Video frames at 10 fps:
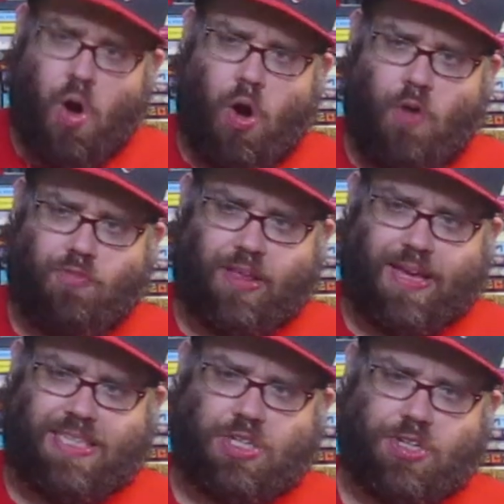Hopefully
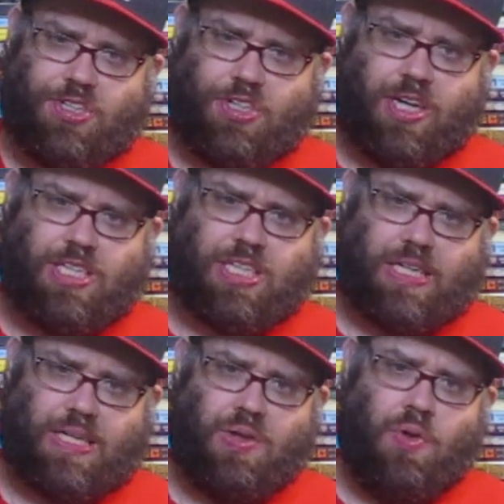it's good. You're going to
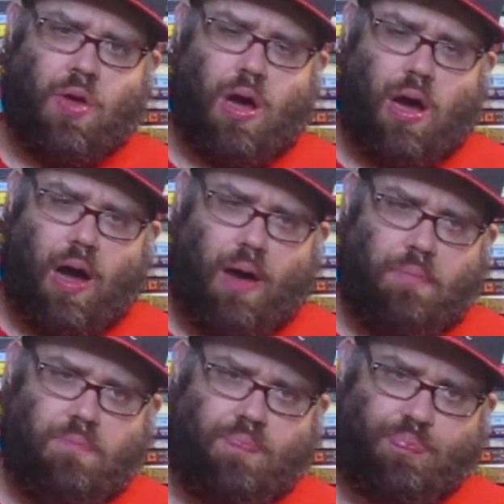see
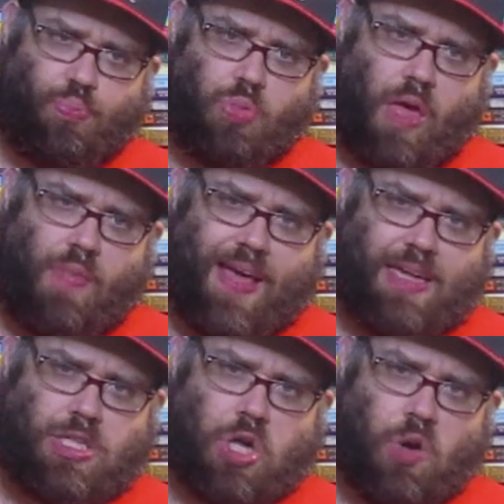
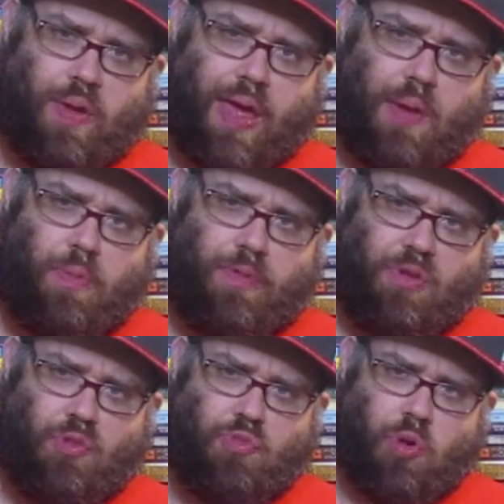that show in
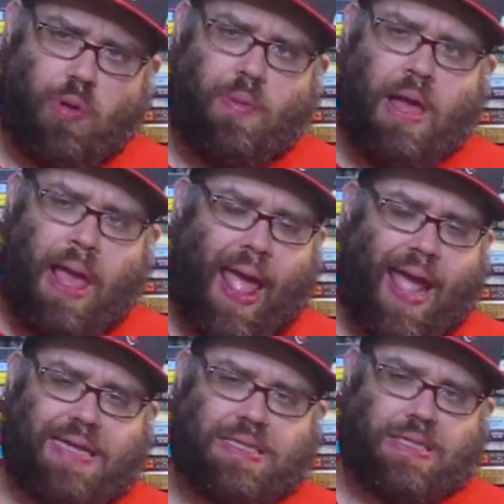review form
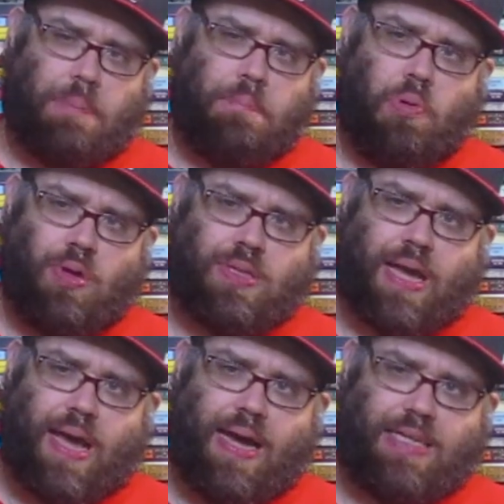at some point
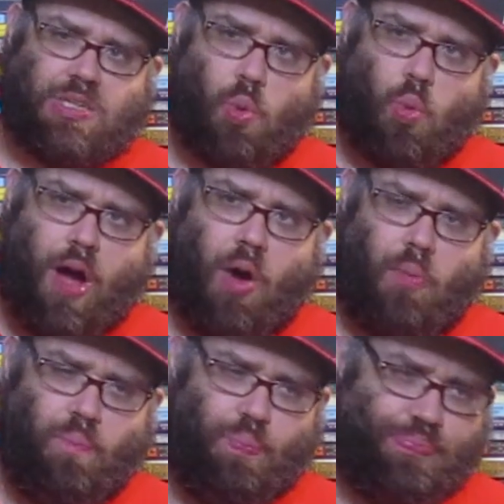as well,
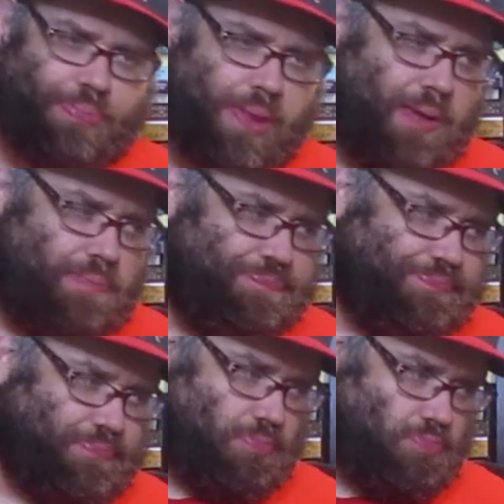
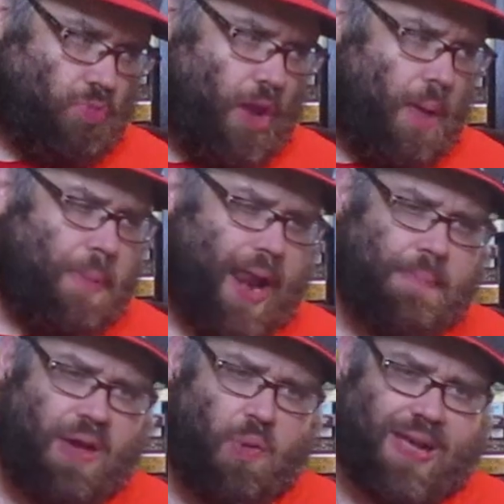but I
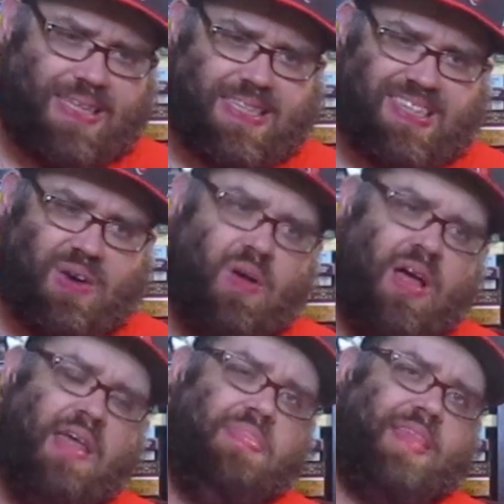may wait until
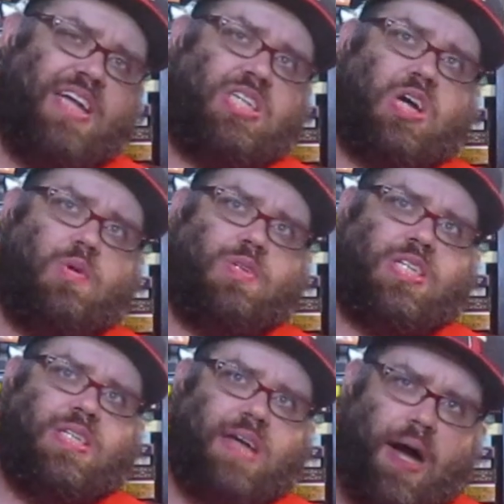that show is
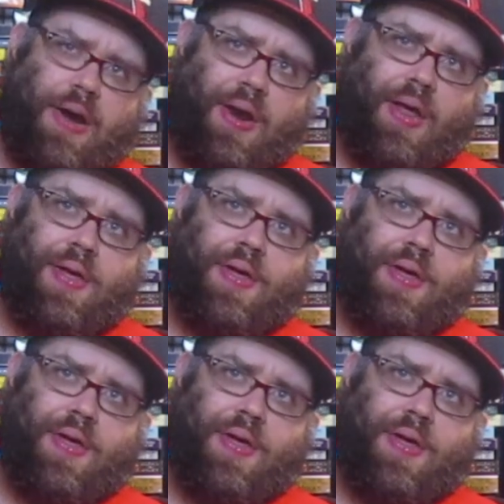done